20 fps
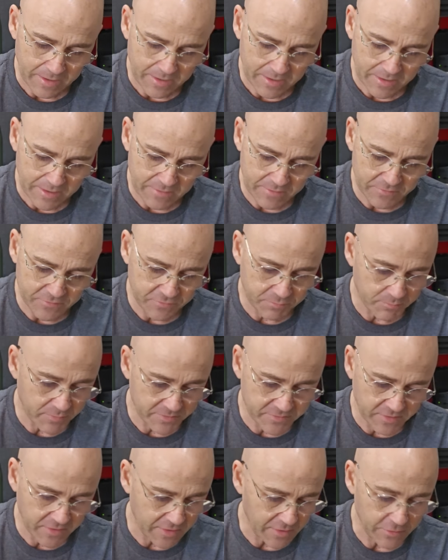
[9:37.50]
This
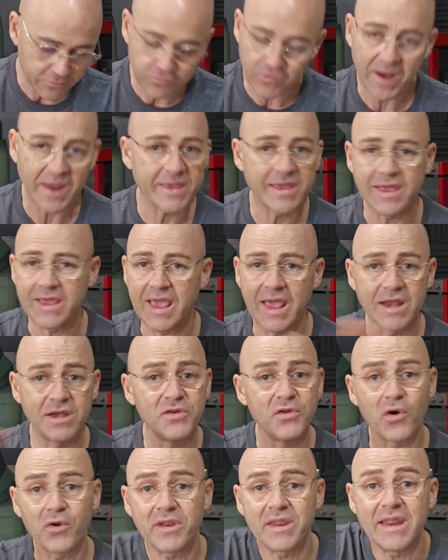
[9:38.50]
particular track,
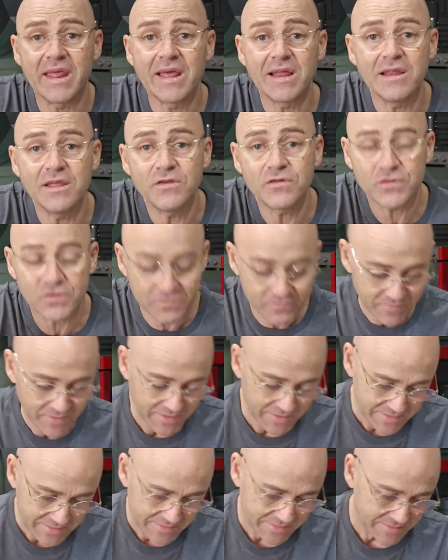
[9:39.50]
again, not in English.
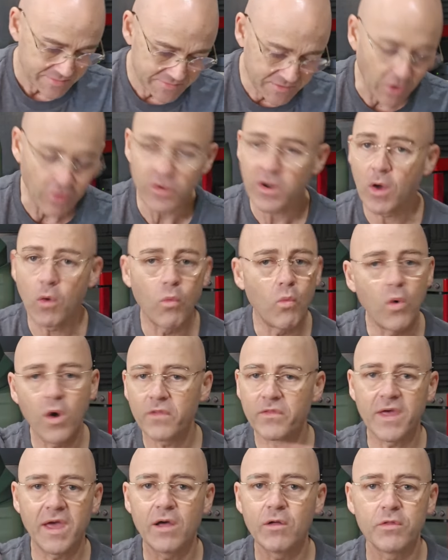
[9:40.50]
Don't know
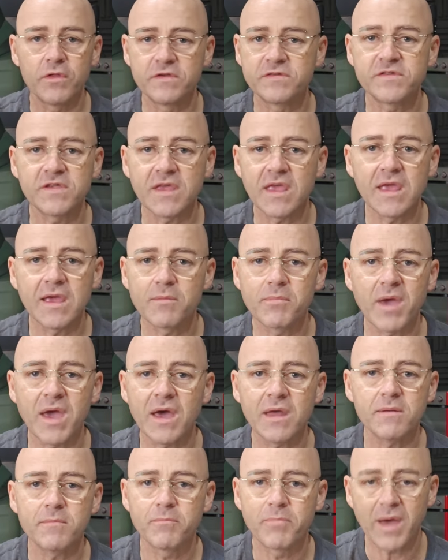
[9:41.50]
what the hell they're singing
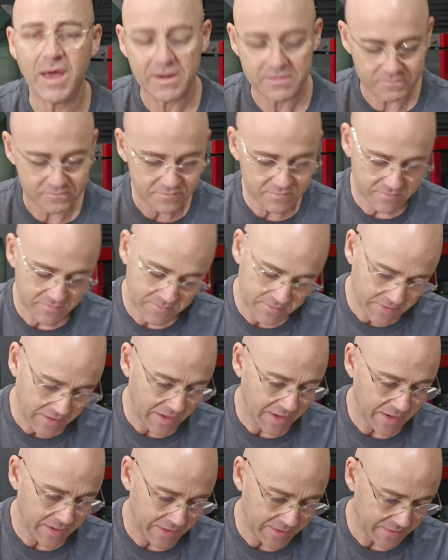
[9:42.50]
about, but
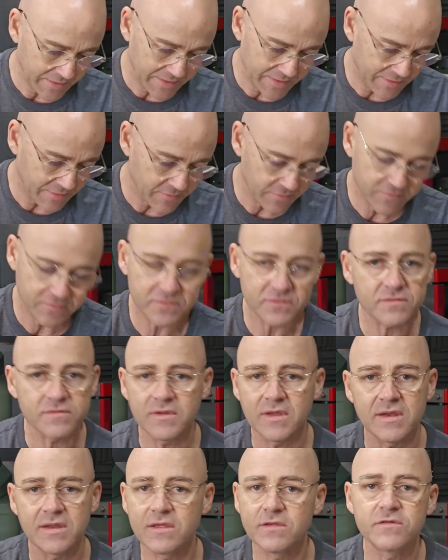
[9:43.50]
it
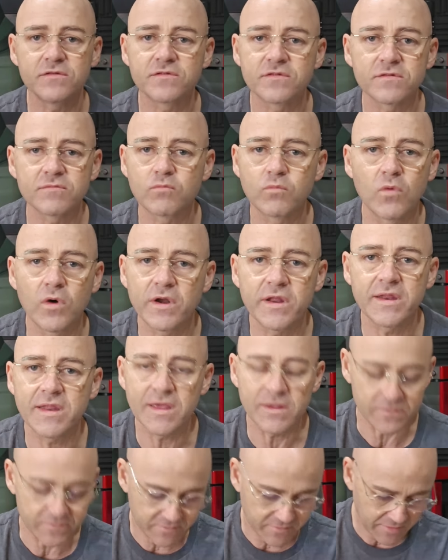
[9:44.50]
is what it
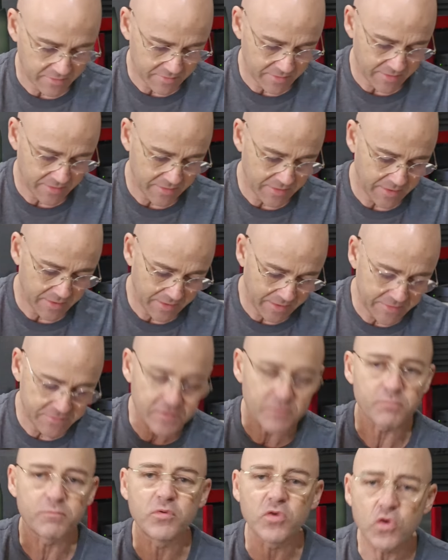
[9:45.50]
is. It's
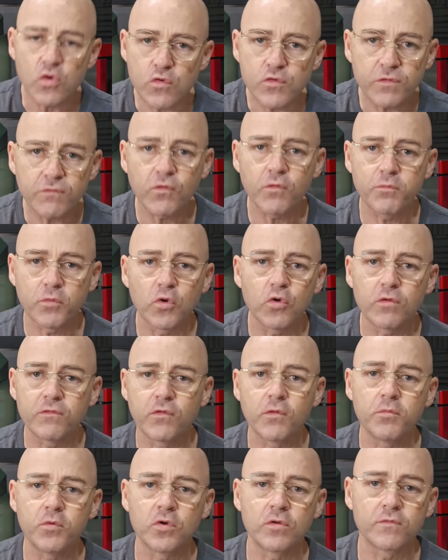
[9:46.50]
a beautiful,
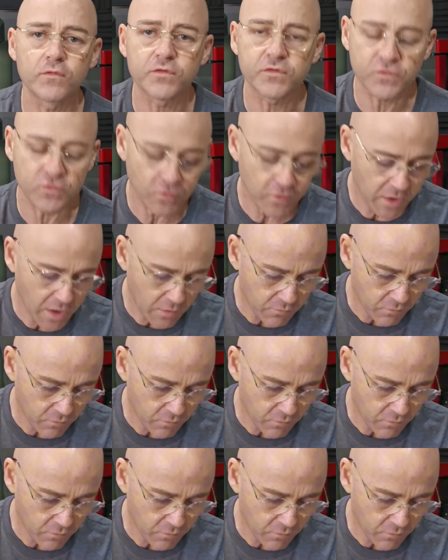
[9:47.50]
beautiful, beautiful studio